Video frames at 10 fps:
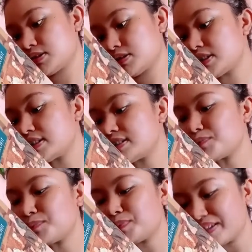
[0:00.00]

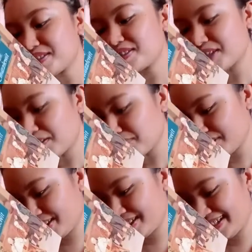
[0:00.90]
Chuzzlewit
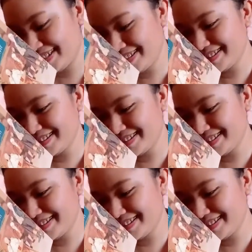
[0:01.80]
selfishness.